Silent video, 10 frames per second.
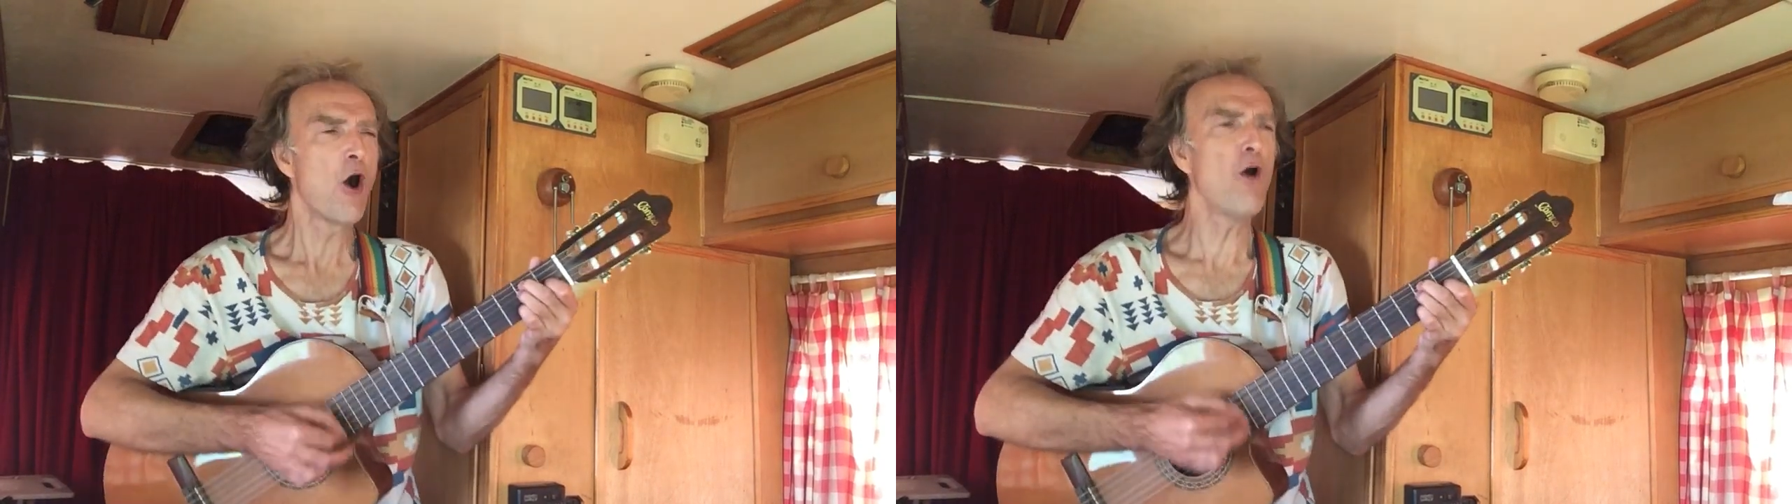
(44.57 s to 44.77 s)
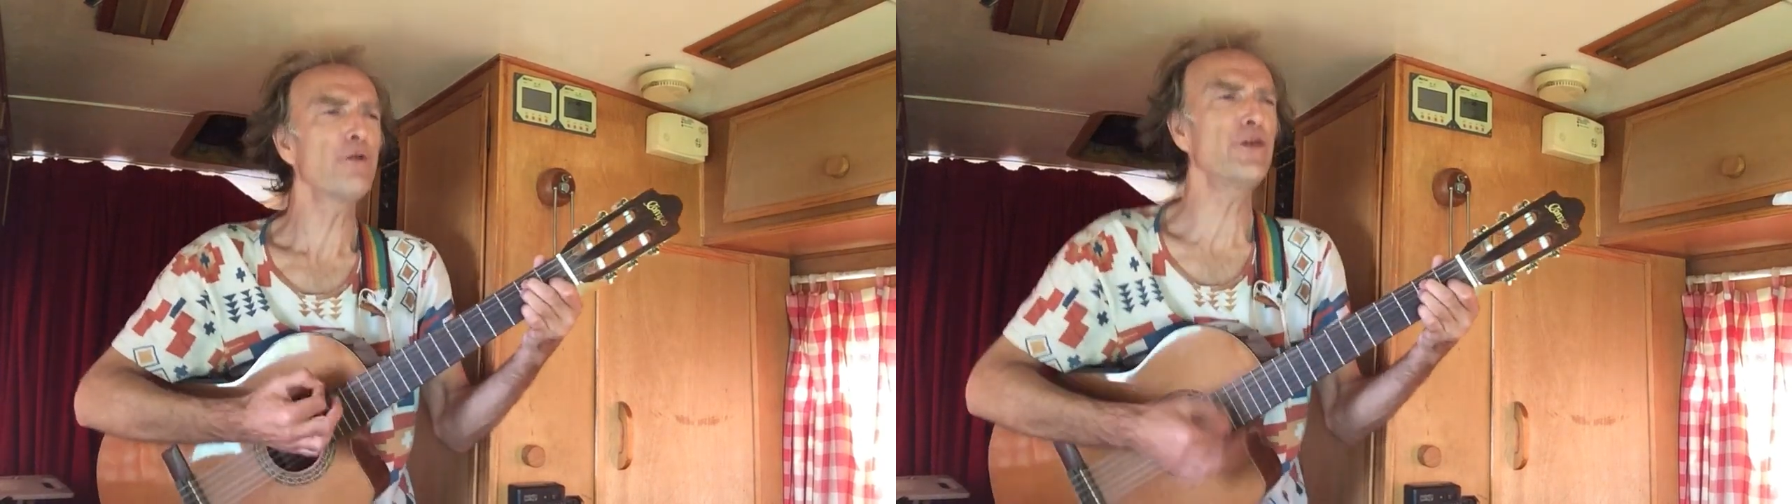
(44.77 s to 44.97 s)

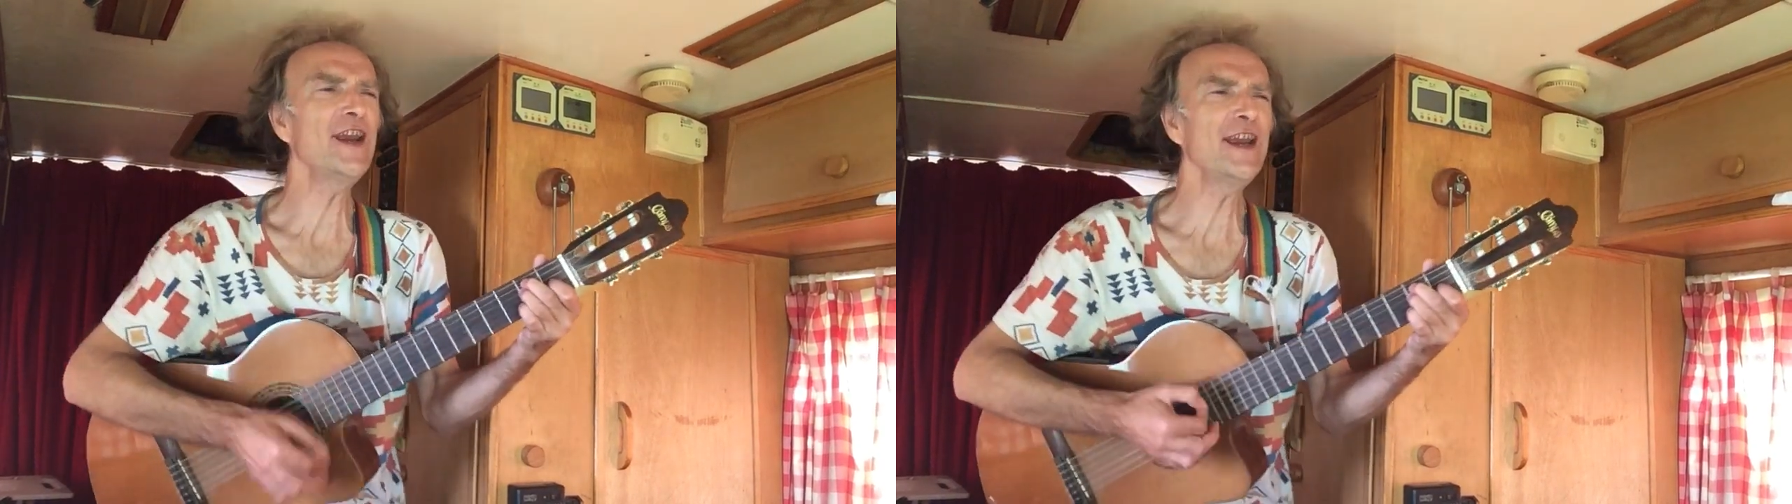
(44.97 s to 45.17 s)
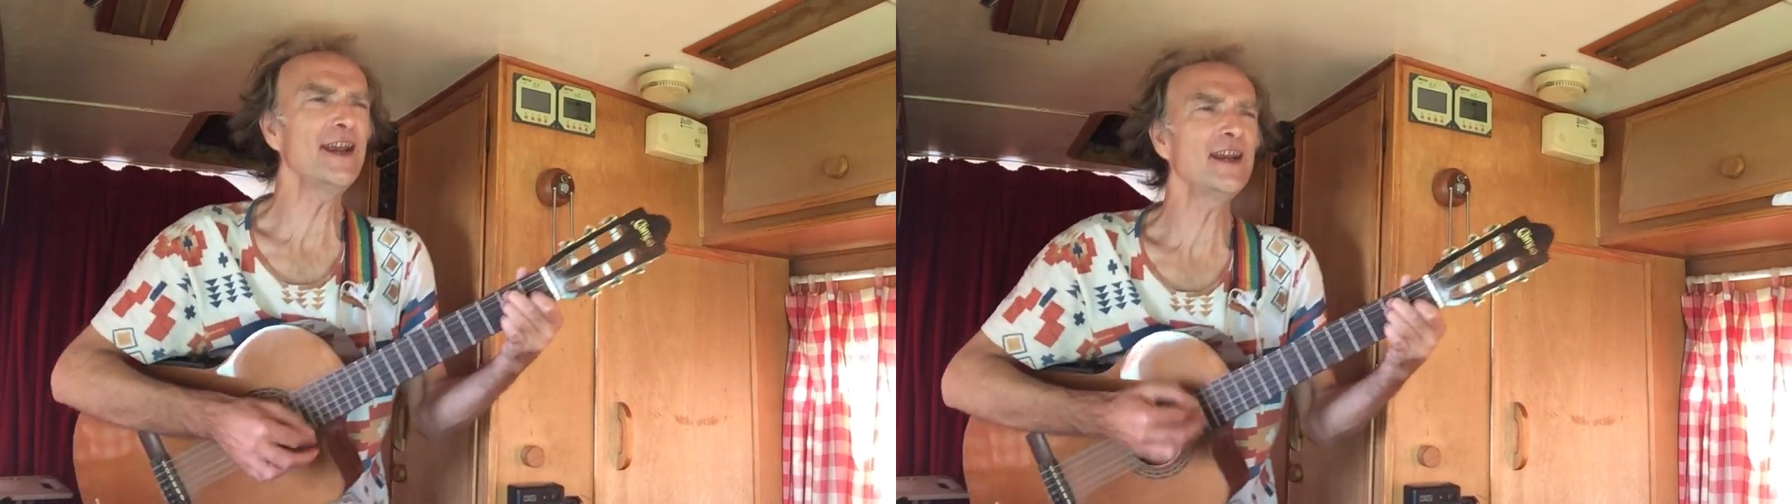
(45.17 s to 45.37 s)
or
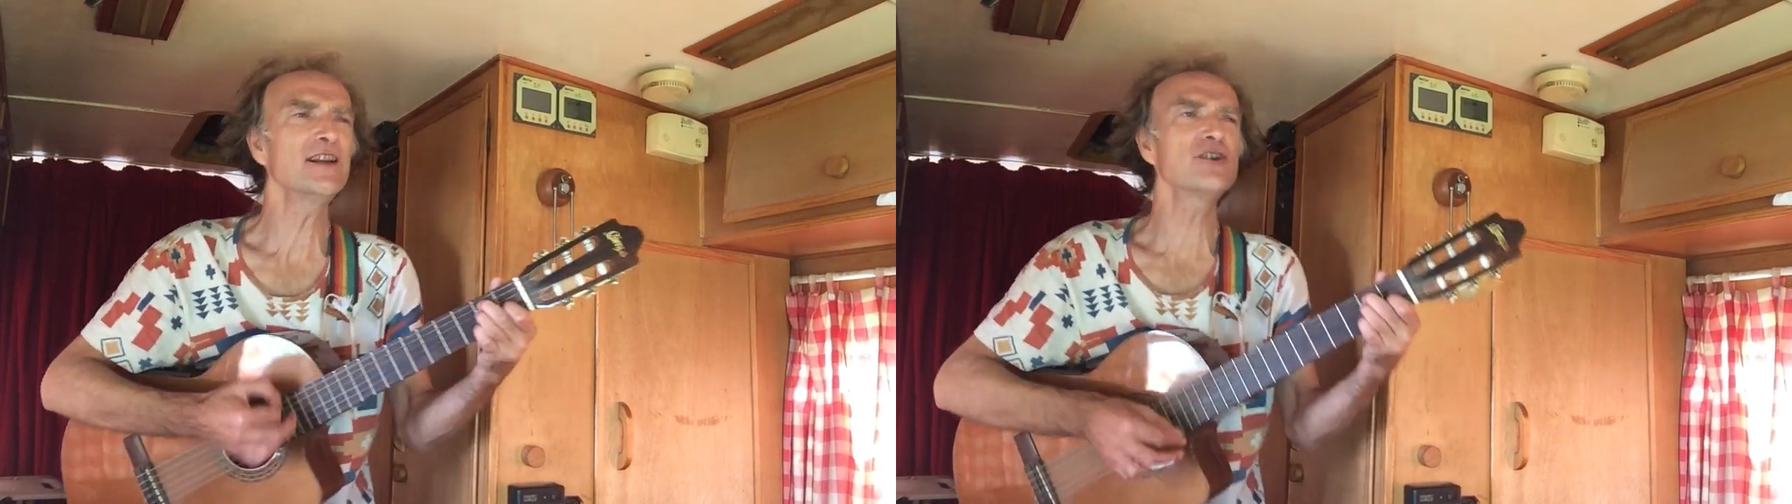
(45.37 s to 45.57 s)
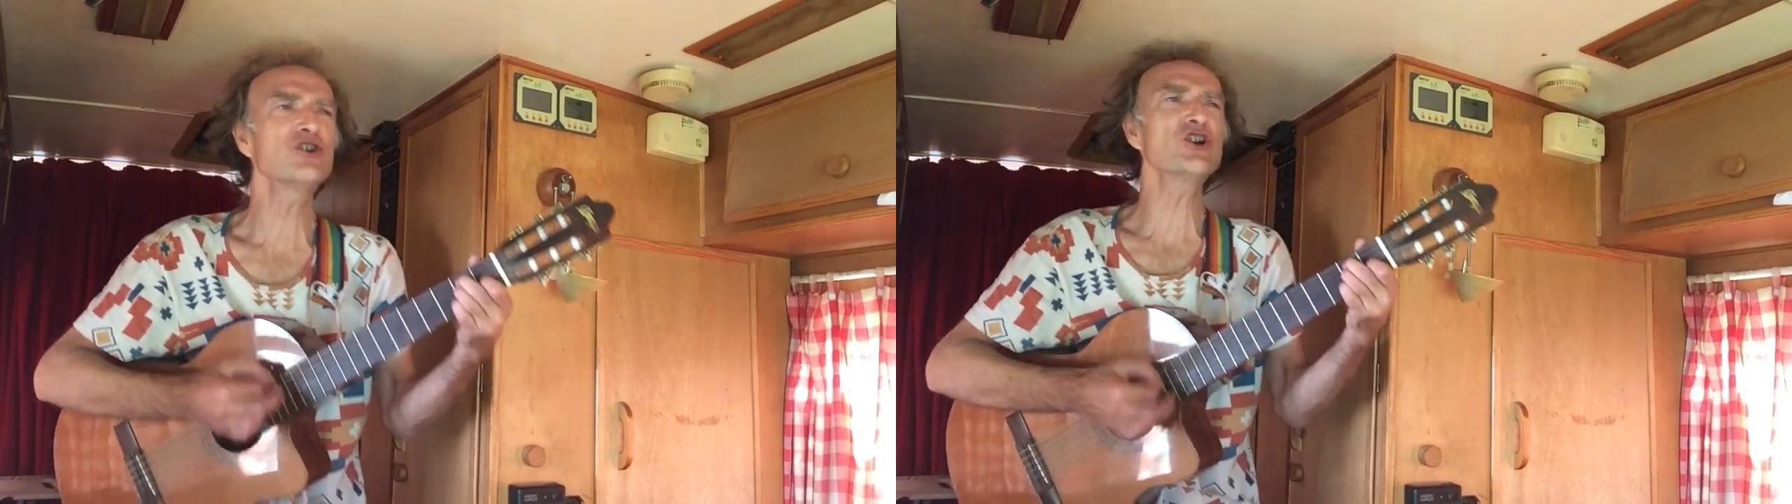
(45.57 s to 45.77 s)
feed
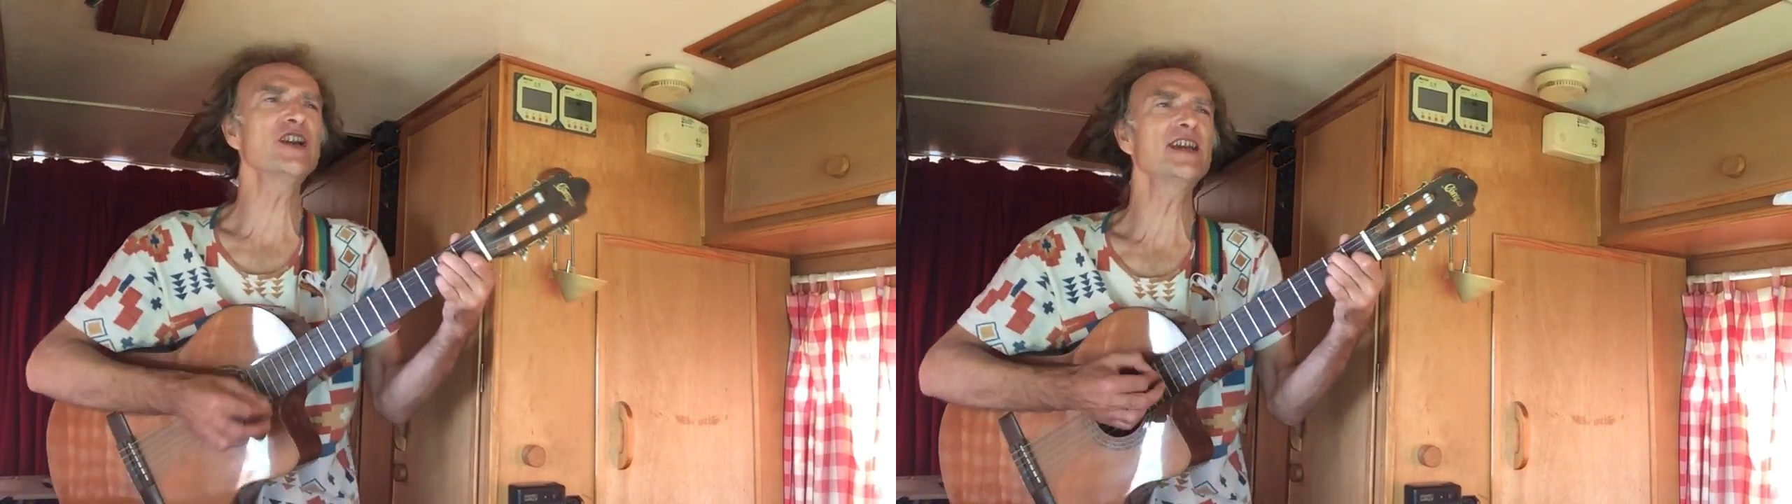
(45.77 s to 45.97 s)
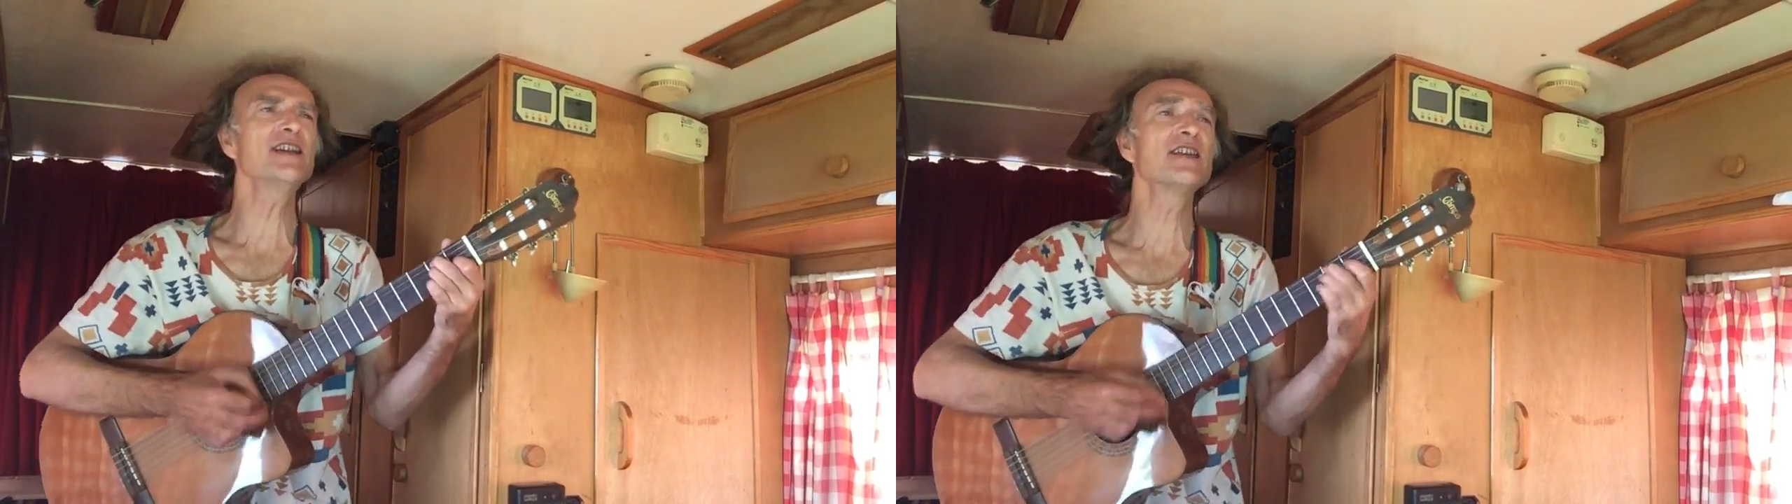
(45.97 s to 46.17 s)
the
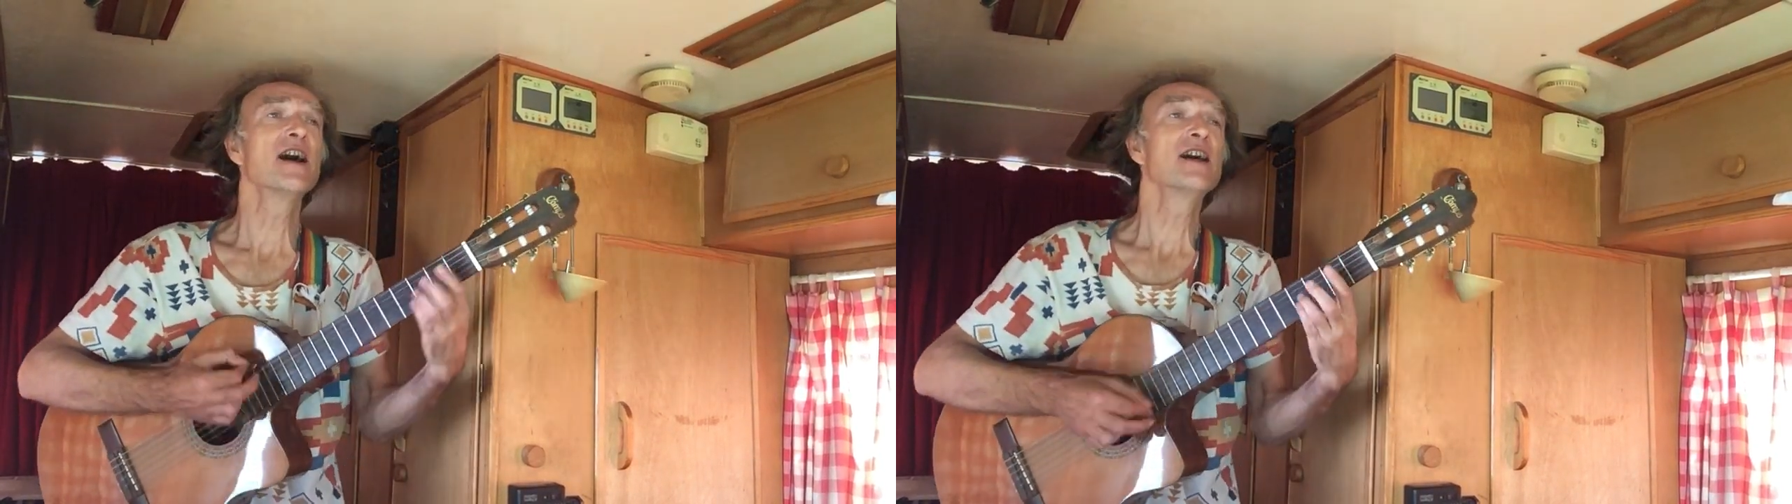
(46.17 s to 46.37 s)
trees,